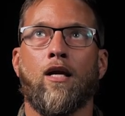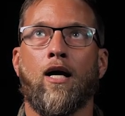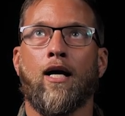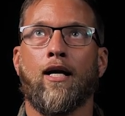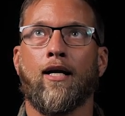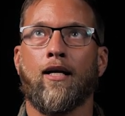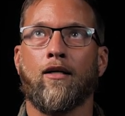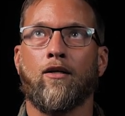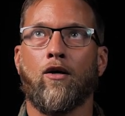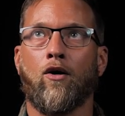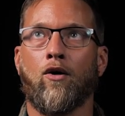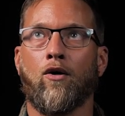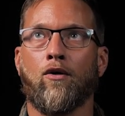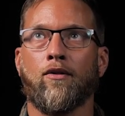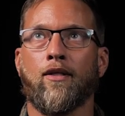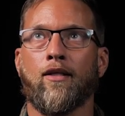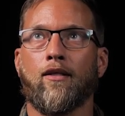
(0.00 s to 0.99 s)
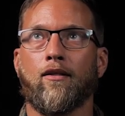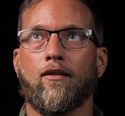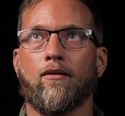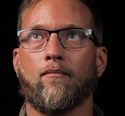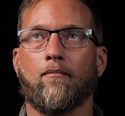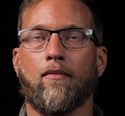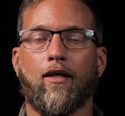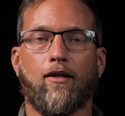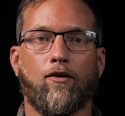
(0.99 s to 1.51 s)
I got a call that
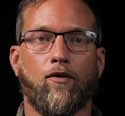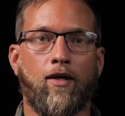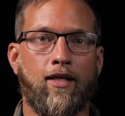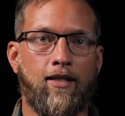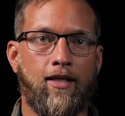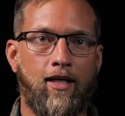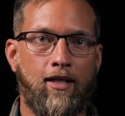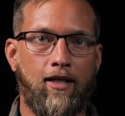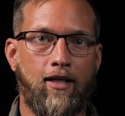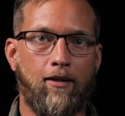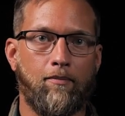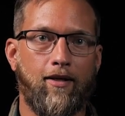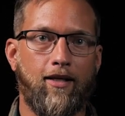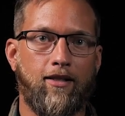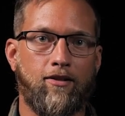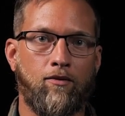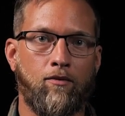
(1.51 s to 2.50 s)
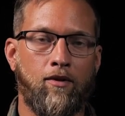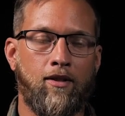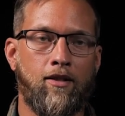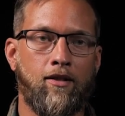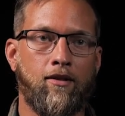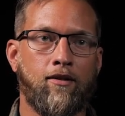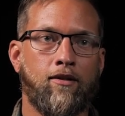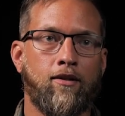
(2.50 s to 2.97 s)
my granddaddy had passed away.